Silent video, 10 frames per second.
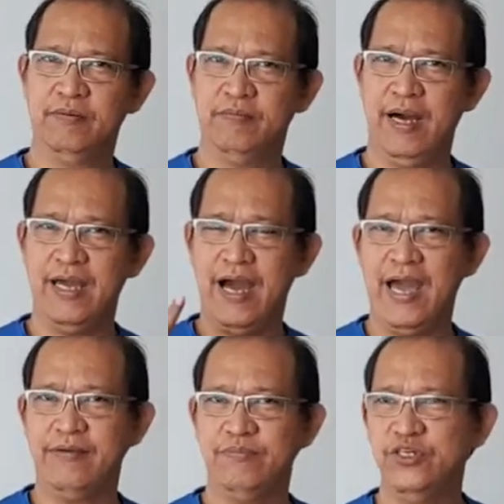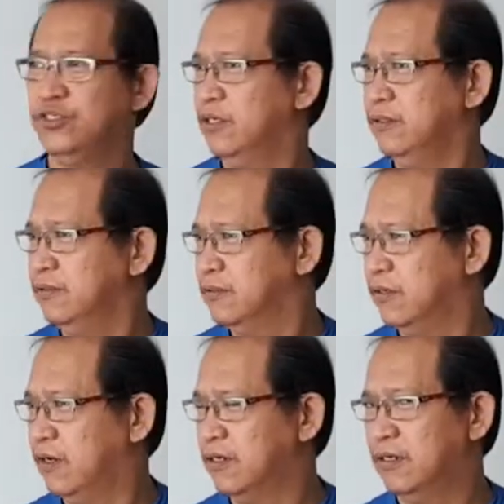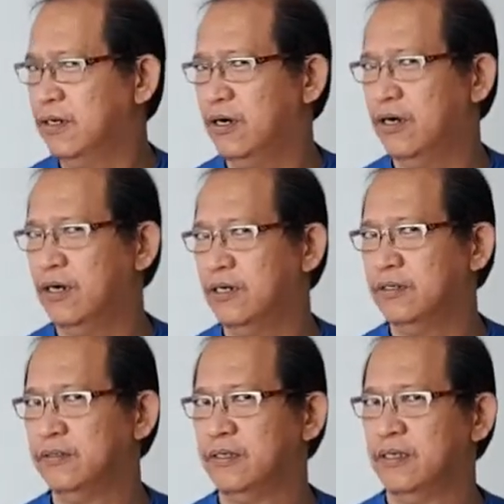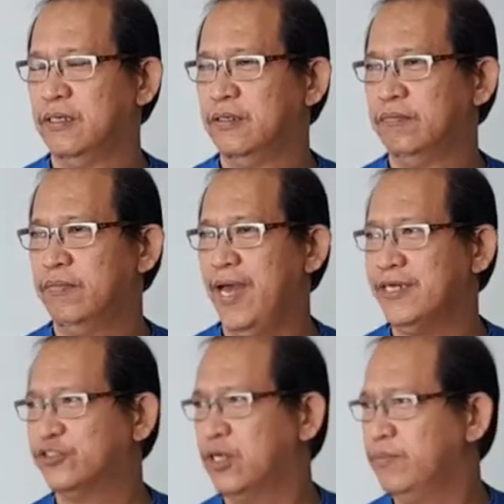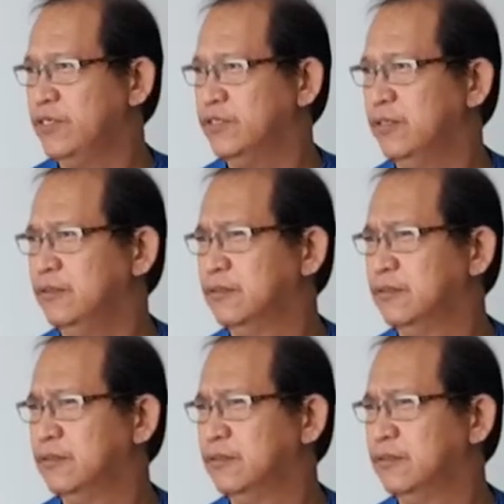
my eye vision or my X-ray vision,